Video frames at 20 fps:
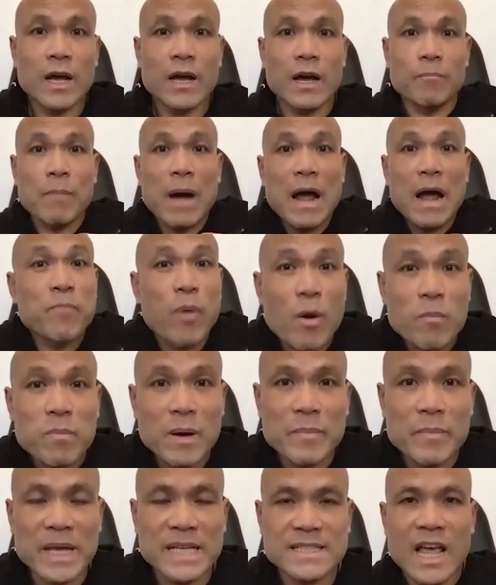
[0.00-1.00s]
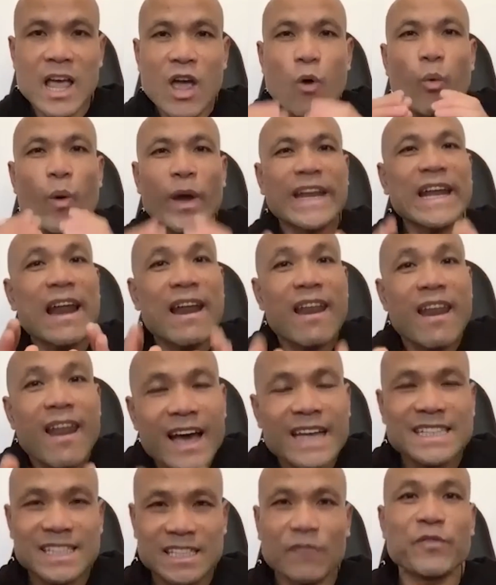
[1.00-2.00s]
My problem is when I
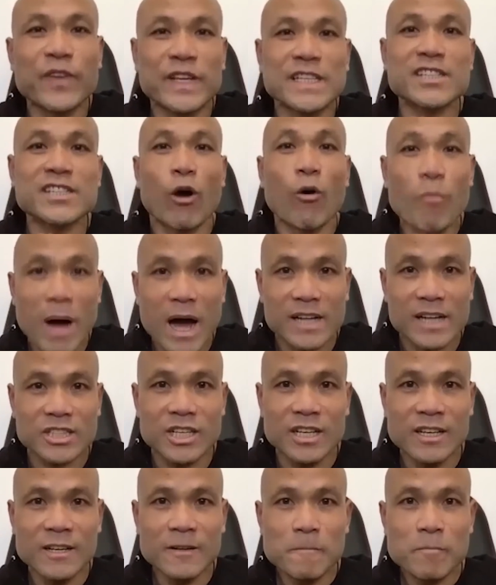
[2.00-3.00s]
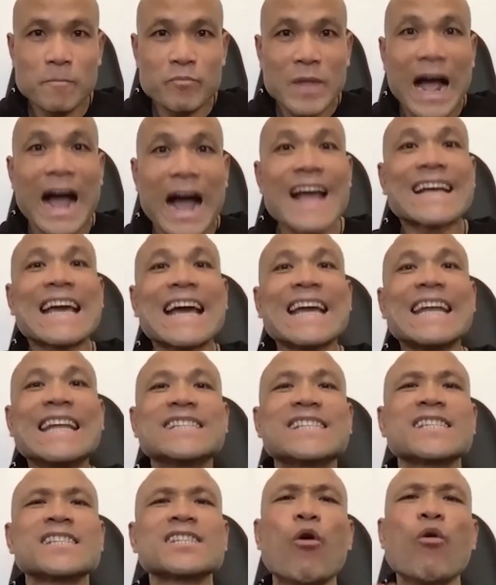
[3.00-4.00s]
like something so much, I getting
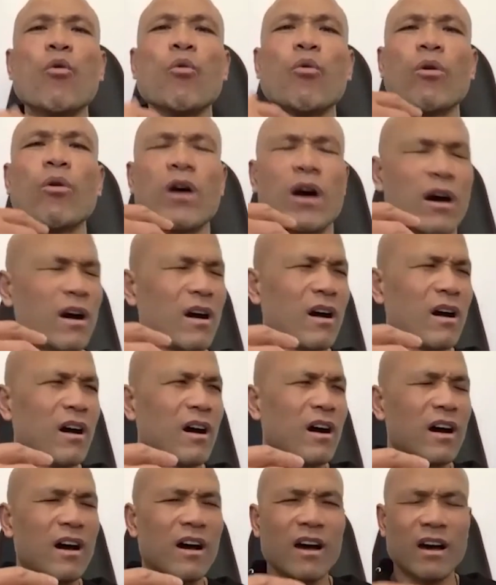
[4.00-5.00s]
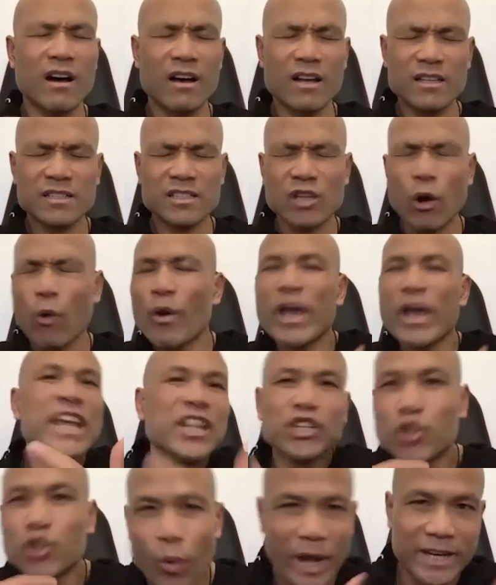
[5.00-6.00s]
so
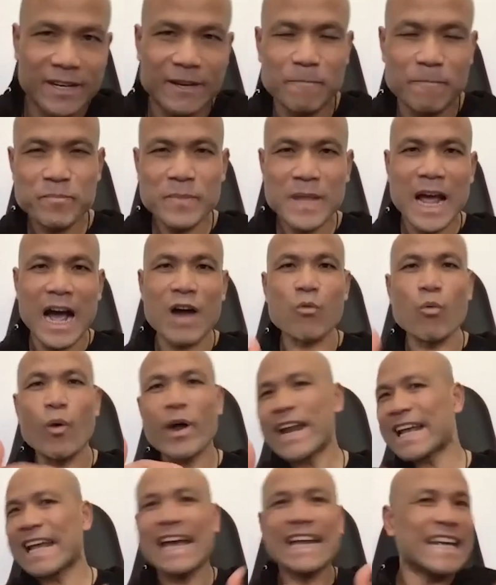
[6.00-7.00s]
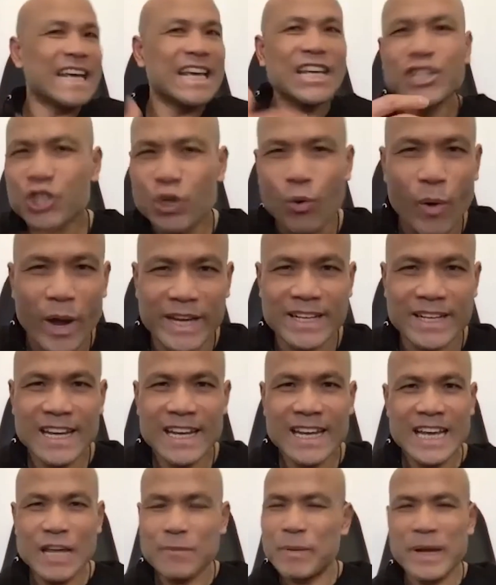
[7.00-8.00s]
into it, and when I get into it,
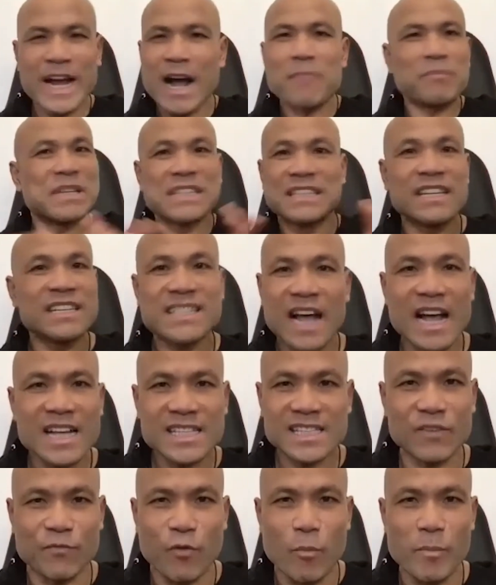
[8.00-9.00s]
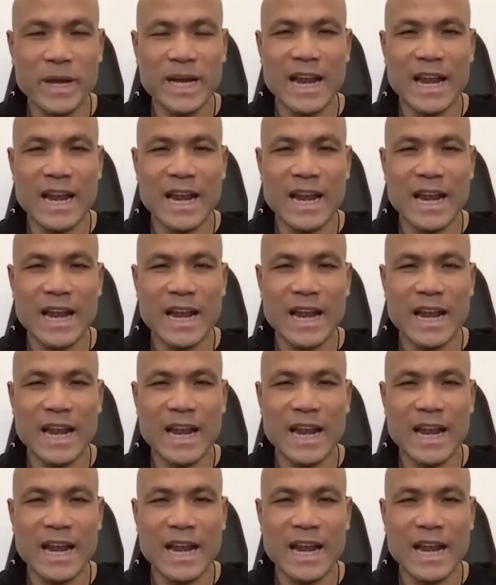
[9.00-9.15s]
it becomes a disaster for me.